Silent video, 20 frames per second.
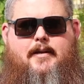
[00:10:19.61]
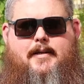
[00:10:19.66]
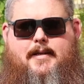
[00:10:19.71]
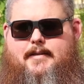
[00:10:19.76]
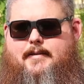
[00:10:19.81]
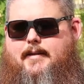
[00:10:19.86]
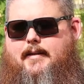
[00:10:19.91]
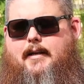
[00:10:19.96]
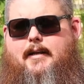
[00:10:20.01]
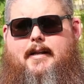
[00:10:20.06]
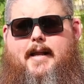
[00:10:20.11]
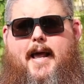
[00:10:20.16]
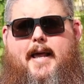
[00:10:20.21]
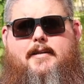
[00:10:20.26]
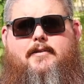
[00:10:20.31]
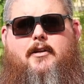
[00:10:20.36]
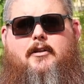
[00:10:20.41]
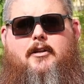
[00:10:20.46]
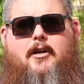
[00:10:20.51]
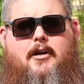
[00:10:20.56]
It's gonna
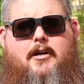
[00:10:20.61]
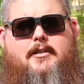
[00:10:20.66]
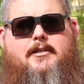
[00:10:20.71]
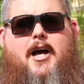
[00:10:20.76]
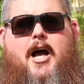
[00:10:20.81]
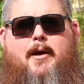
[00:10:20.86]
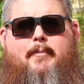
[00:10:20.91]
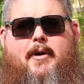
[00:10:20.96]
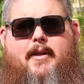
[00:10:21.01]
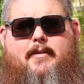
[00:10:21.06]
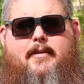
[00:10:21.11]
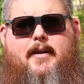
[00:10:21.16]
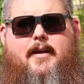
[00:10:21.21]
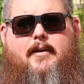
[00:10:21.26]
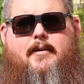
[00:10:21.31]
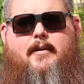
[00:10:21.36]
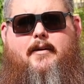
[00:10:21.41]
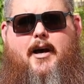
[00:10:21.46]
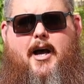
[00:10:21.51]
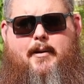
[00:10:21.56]
last a long time, I
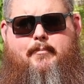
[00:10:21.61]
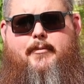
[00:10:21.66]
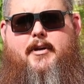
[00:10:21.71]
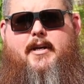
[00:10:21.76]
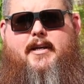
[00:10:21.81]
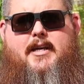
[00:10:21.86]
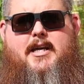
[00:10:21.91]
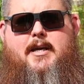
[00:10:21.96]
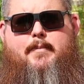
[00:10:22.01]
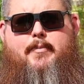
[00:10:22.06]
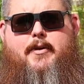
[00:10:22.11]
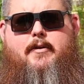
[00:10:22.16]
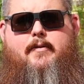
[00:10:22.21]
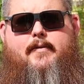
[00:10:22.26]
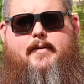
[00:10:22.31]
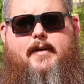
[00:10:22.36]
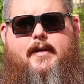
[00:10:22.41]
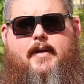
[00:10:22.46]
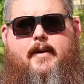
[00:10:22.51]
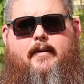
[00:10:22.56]
think. I'm gonna keep
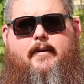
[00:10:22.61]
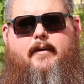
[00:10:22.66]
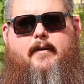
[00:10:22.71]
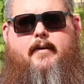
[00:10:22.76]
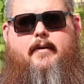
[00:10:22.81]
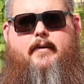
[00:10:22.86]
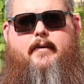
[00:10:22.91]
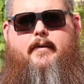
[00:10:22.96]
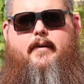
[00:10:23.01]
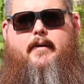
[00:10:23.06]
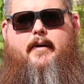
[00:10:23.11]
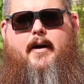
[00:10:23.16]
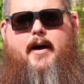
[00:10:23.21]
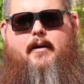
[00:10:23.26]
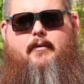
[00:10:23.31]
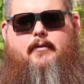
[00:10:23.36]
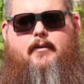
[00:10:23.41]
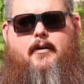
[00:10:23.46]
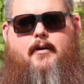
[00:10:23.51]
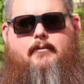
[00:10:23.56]
using it.
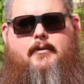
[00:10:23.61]
I